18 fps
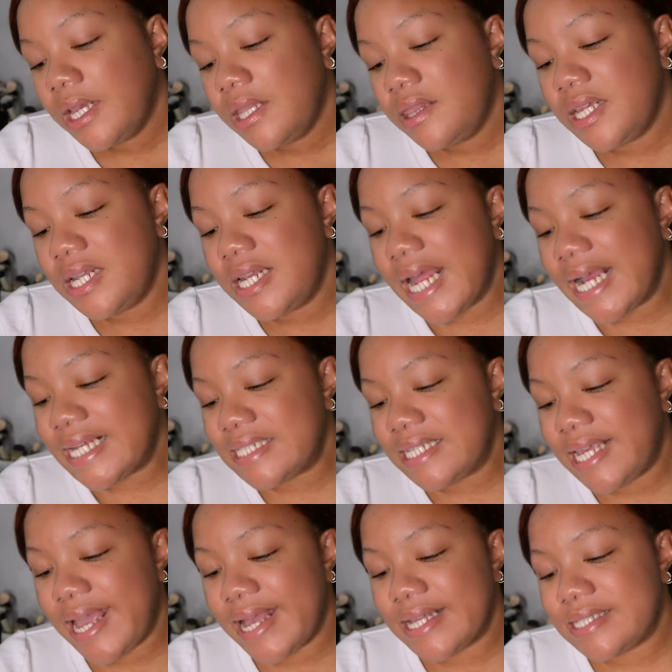The
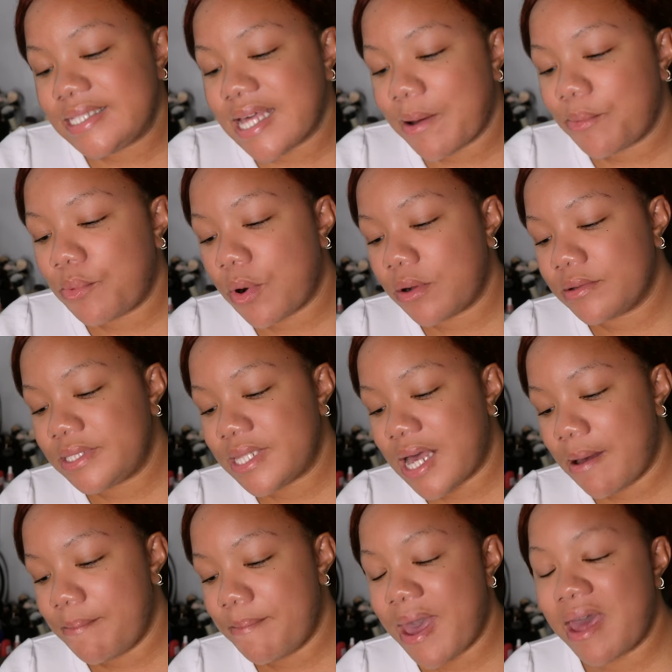NYX Can't Stop Won't
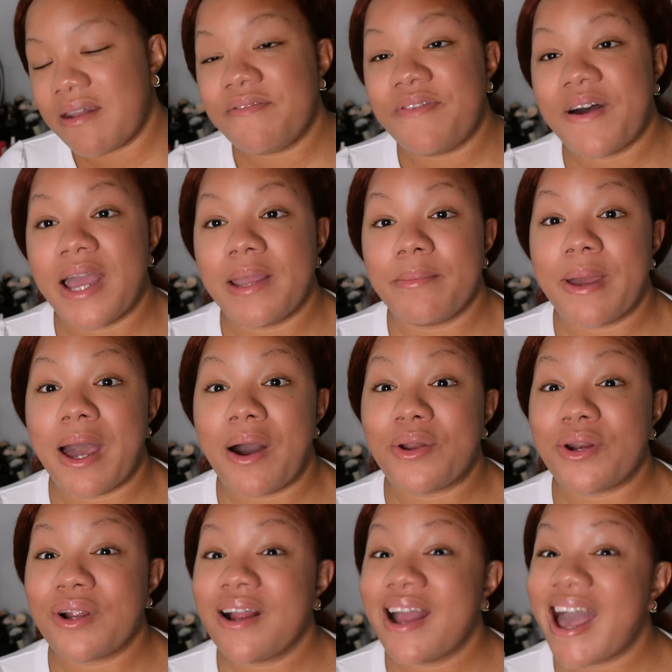Stop Mattifying
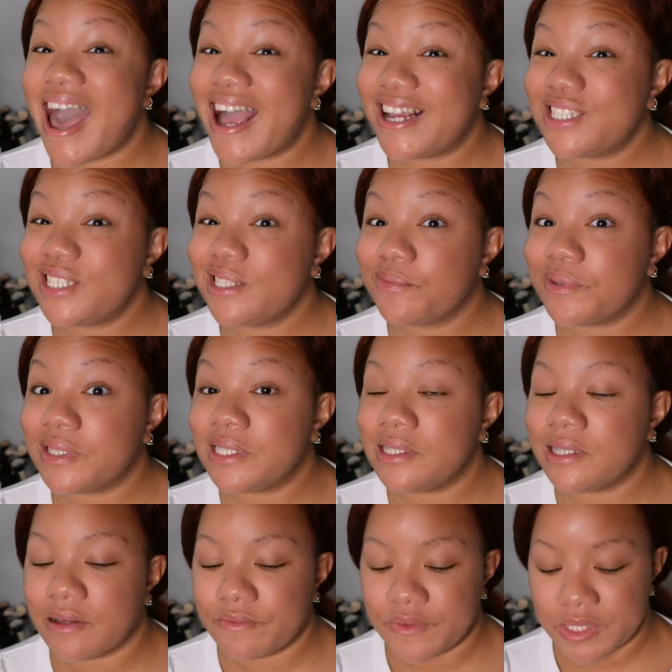Powder. I actually
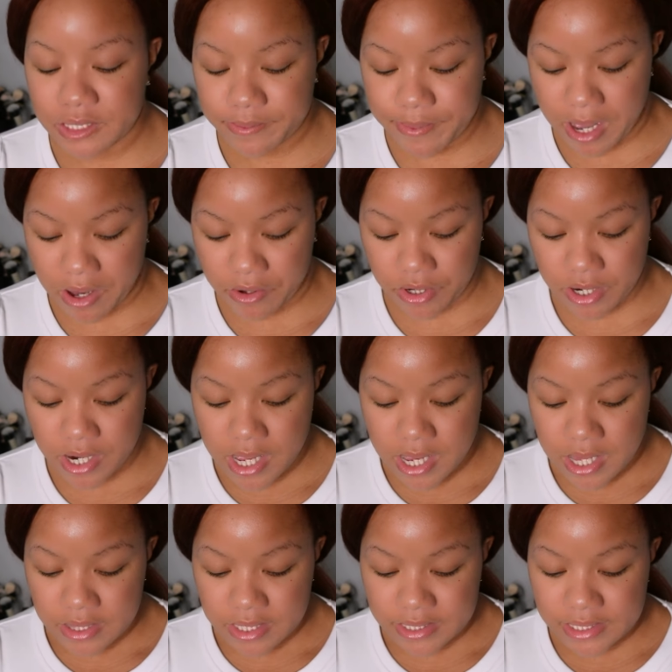really love this powder.
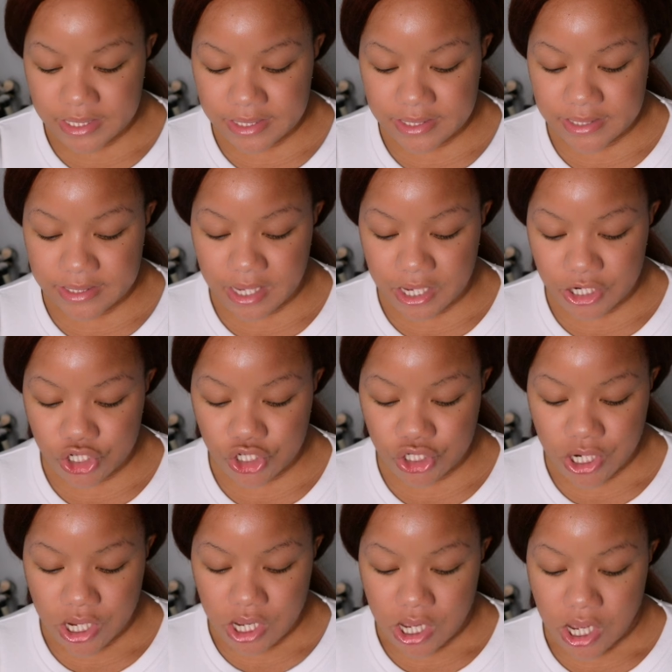This is
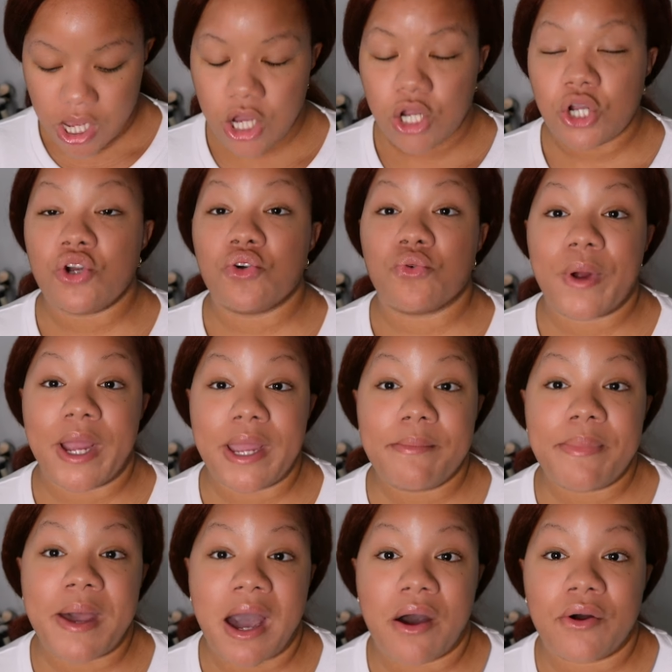such a
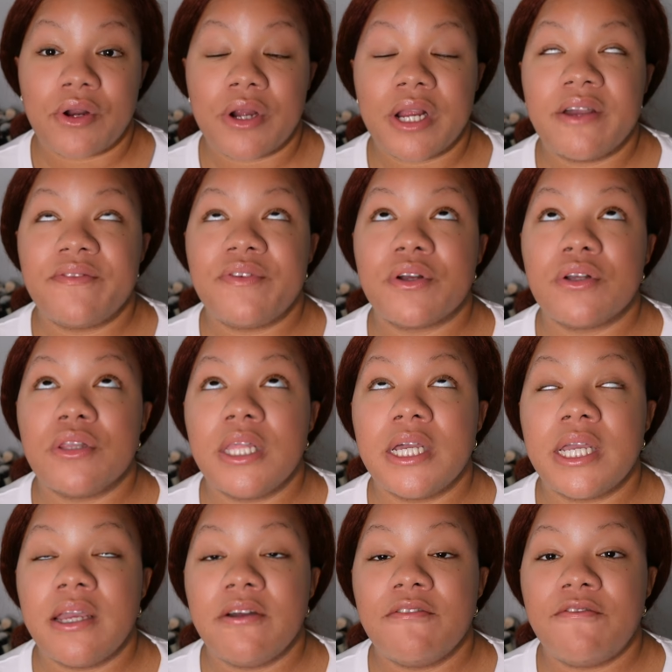great powder if you're
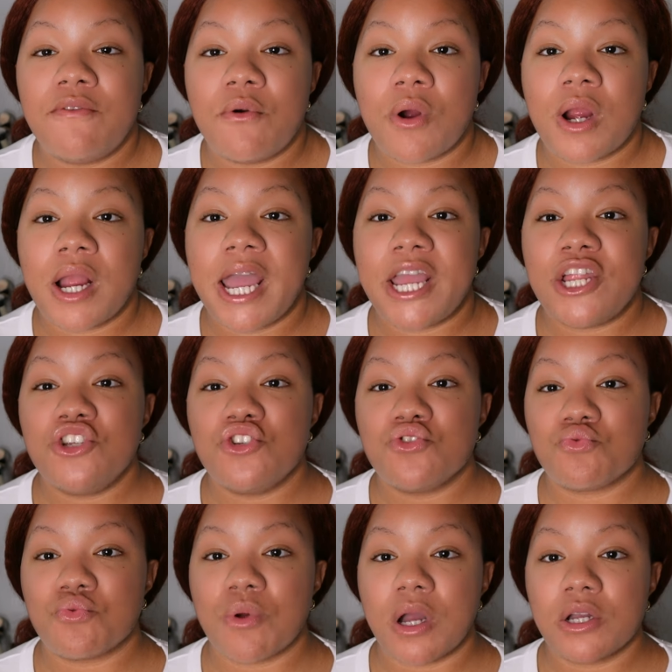looking for a
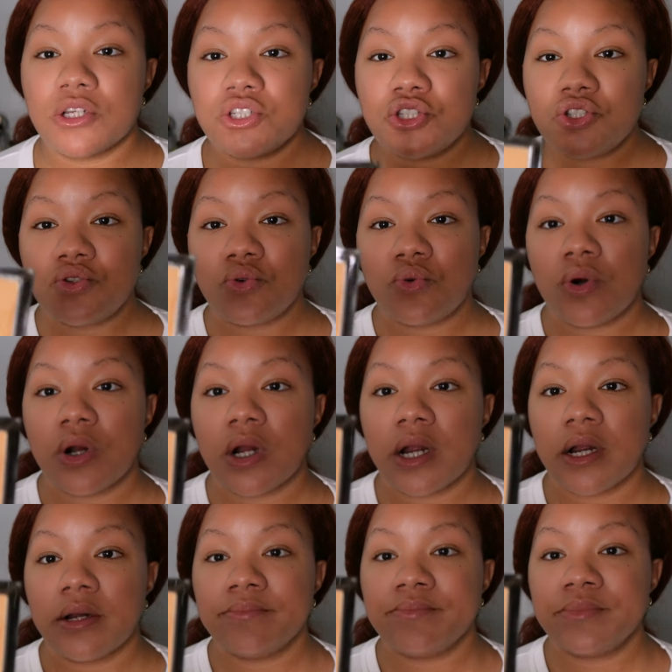
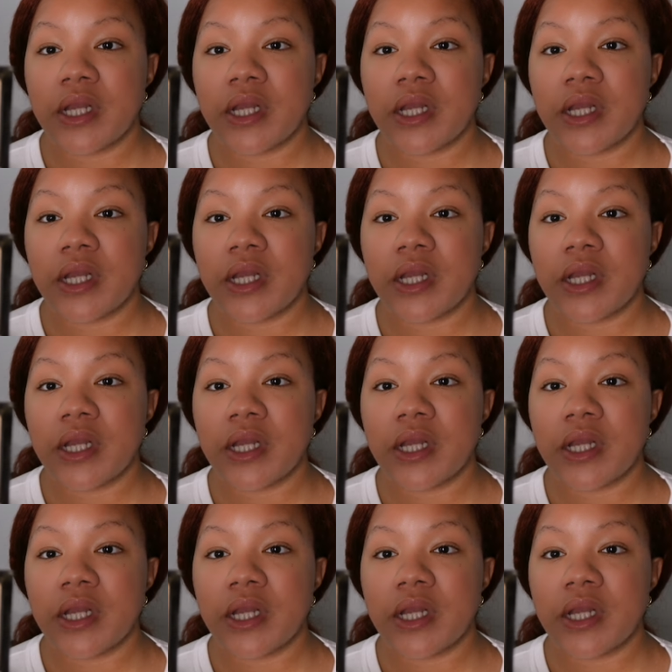drugstore